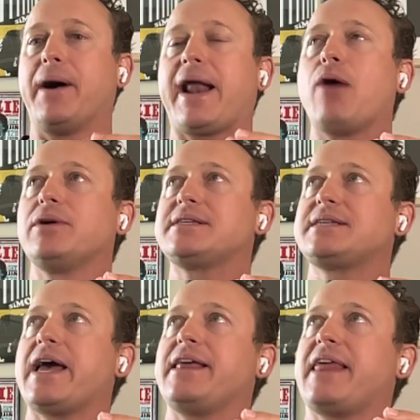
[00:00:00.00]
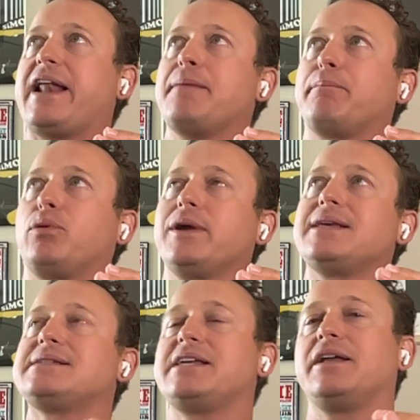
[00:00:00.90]
But I would say that it
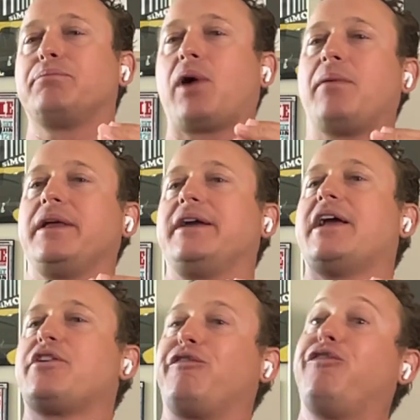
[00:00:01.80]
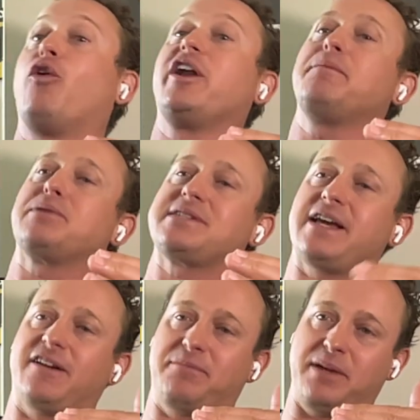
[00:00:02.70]
brings in probably another
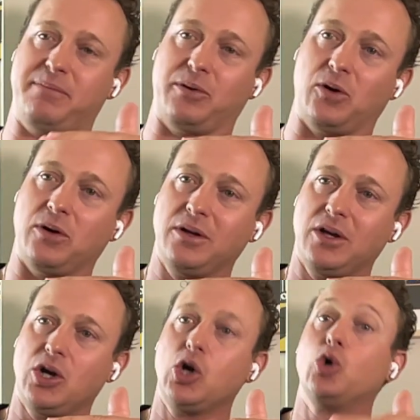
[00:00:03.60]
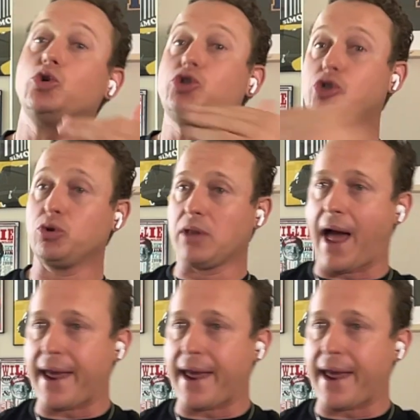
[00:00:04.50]
40% of people who do